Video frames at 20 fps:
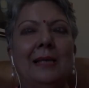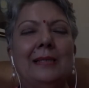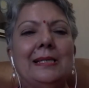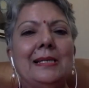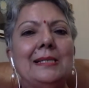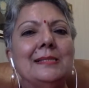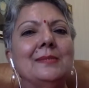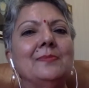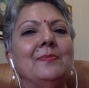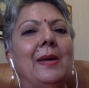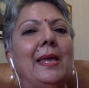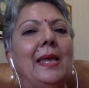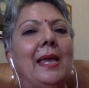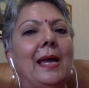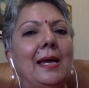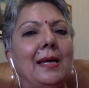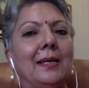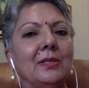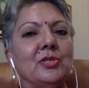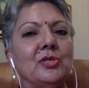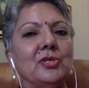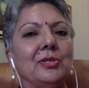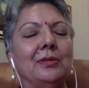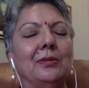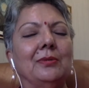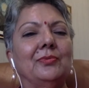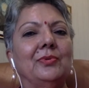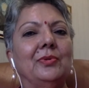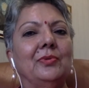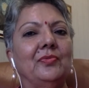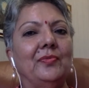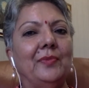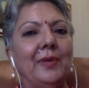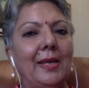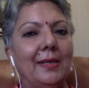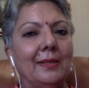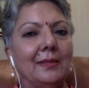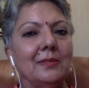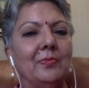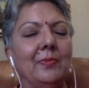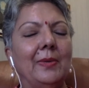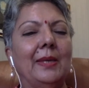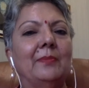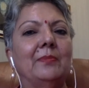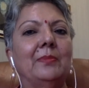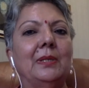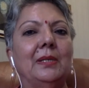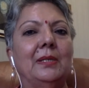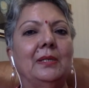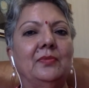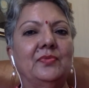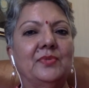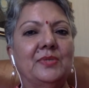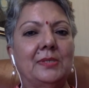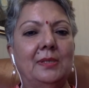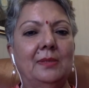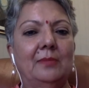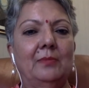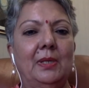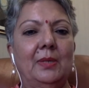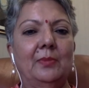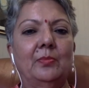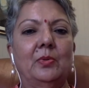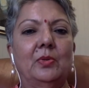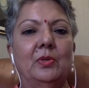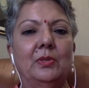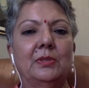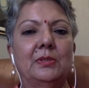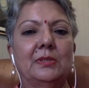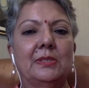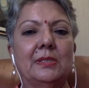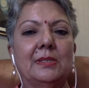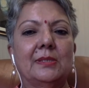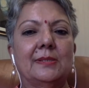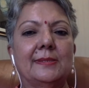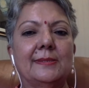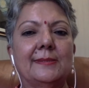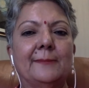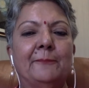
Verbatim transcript: Does my action reflect my beliefs and my politics?